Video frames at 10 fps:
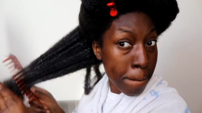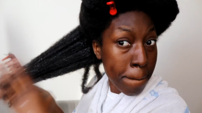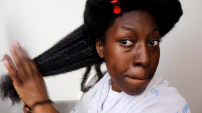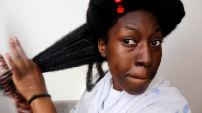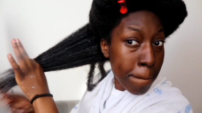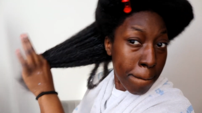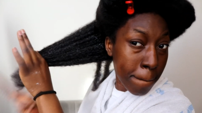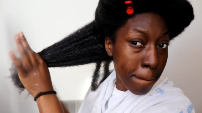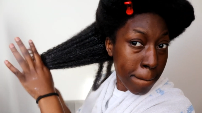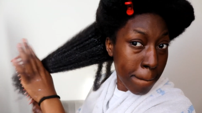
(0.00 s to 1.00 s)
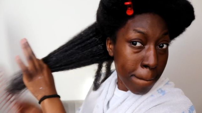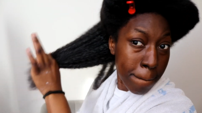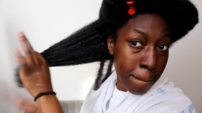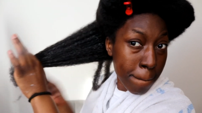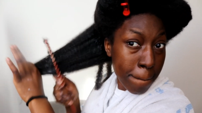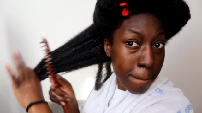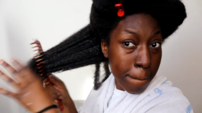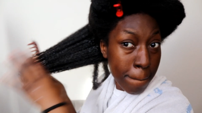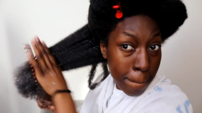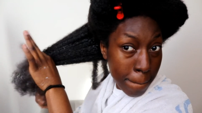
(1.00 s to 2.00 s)

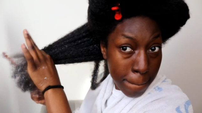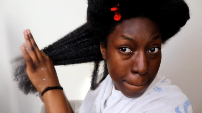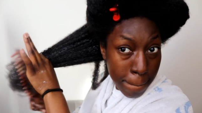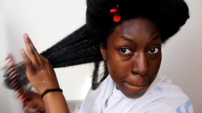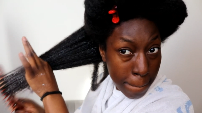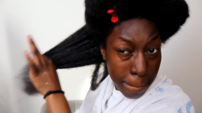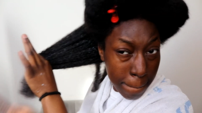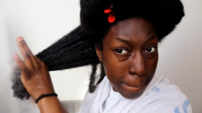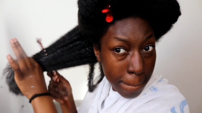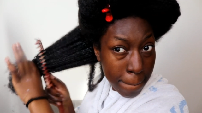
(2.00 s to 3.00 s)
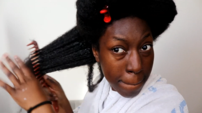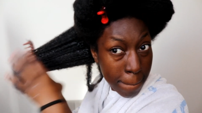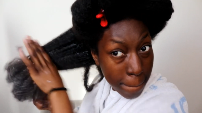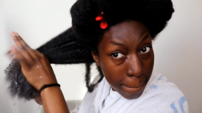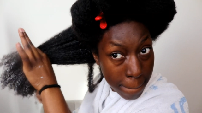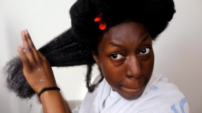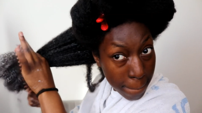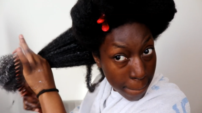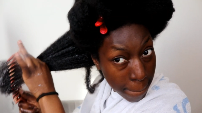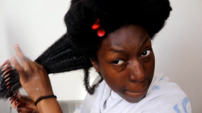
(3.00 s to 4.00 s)
Nothing is said.